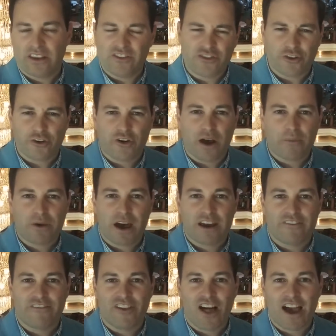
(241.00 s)
And sure, I'm kind
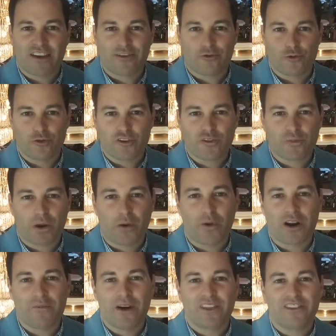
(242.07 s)
of flying through this, but I
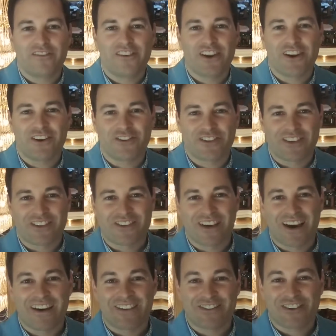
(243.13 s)
want to make the videos
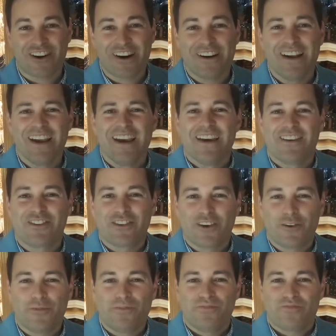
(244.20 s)
concise, all right?
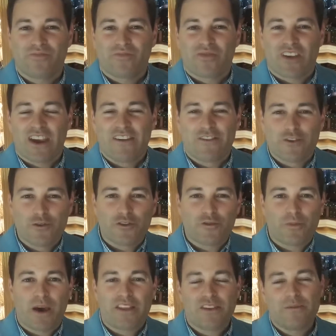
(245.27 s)
So if you
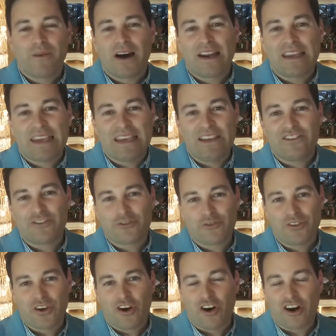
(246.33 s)
spend the money each year in
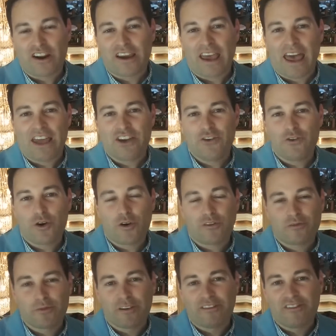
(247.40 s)
the audit and you go
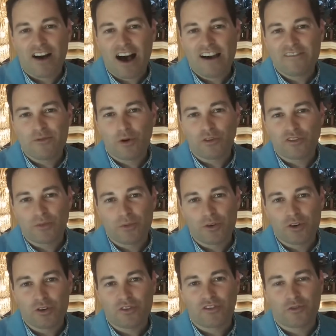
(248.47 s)
from a 5
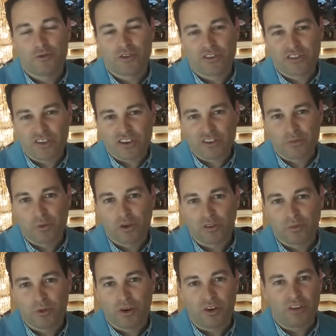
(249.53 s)
multiple to a 6
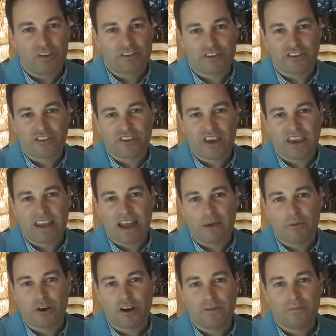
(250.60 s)
multiple, let's just say an
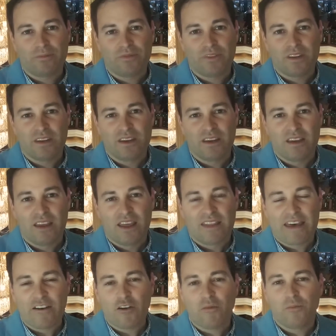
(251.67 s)
EBITDA,
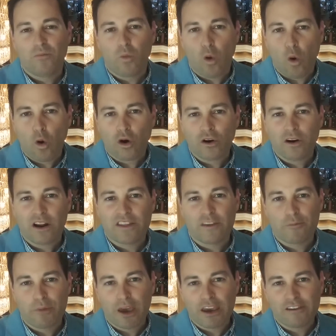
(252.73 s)
that will more
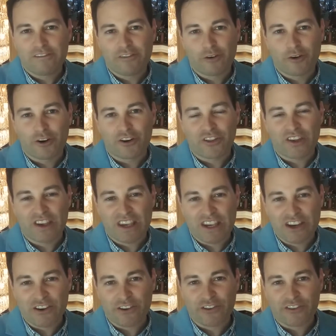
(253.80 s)
than pay for the
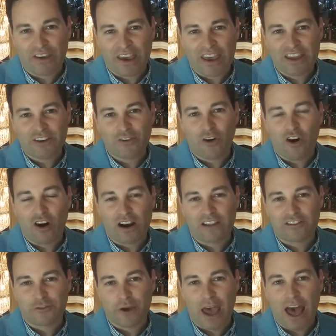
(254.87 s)
year's annual
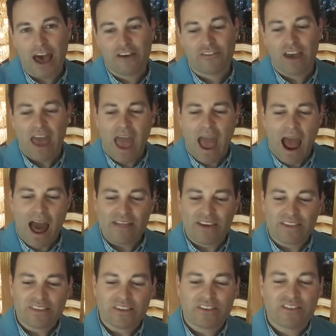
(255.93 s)
audits you have. And
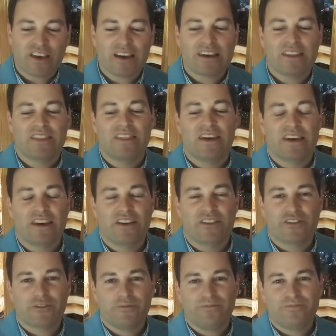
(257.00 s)
then the second thing
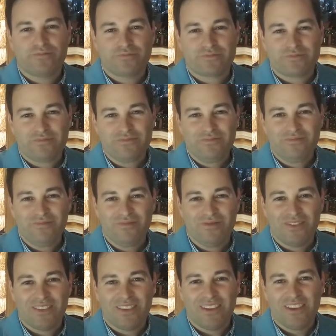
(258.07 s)
is,
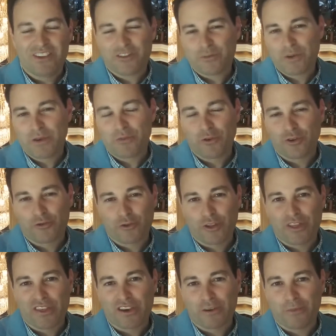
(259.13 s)
and this people don't really
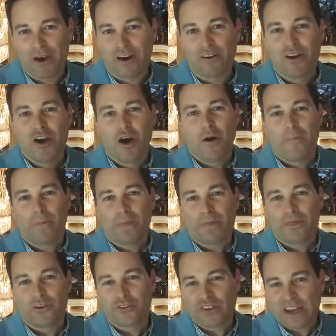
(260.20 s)
think about,
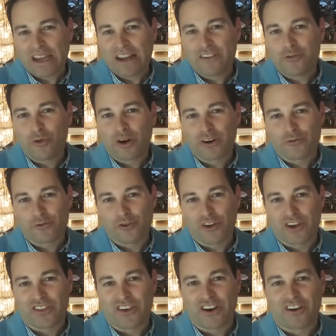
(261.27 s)
there's an 80-20 rule
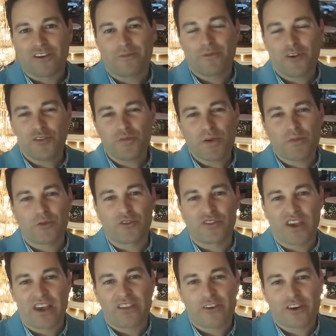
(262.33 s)
out there. Most people
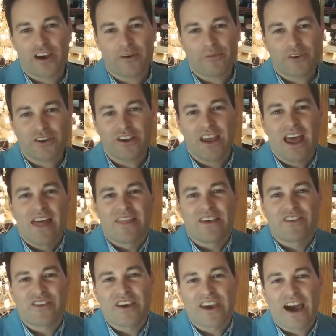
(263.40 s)
say their company, they
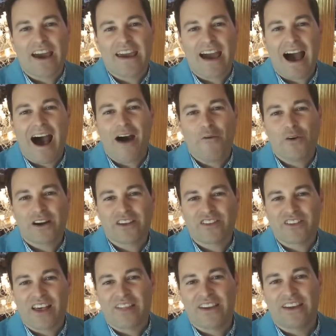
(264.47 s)
say, hey, I want to
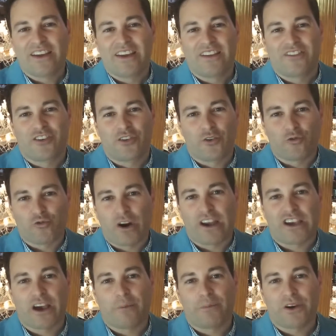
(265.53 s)
sell it to the
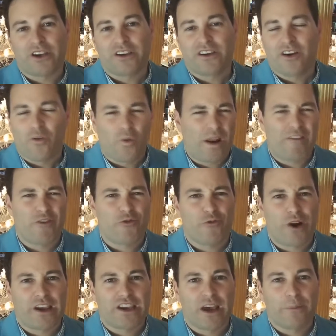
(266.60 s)
right company, whatever the
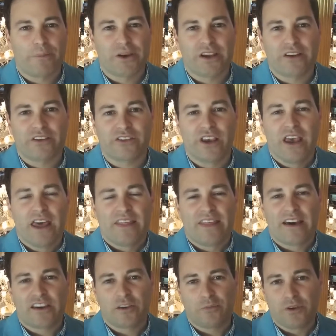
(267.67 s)
right company is.
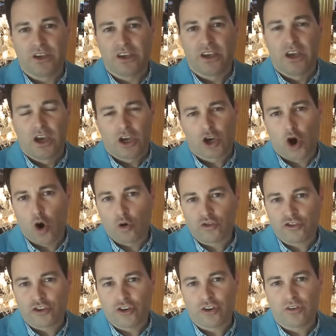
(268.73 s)
That could be
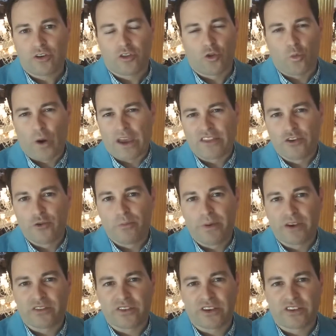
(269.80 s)
culture, the way they do
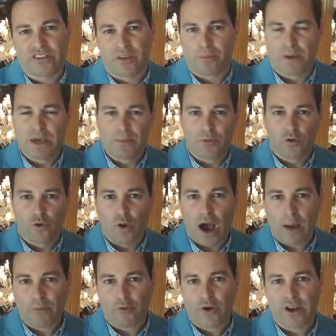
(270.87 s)
business, the people who
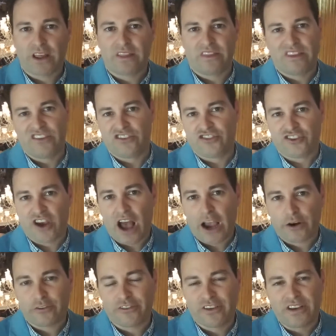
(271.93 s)
operate it, the
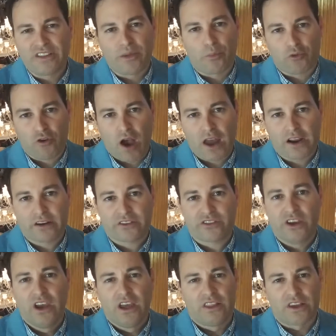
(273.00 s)
geography, the products,
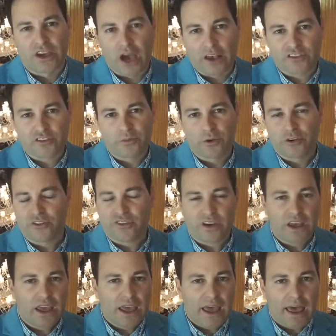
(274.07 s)
the customers,
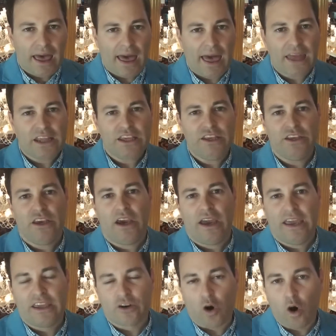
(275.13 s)
any
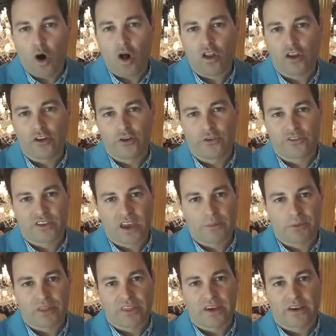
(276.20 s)
and all of those
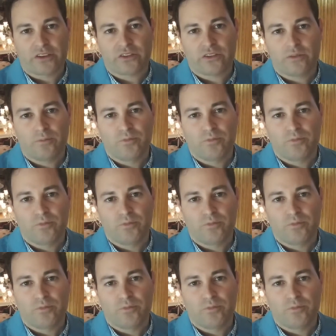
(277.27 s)
type of things.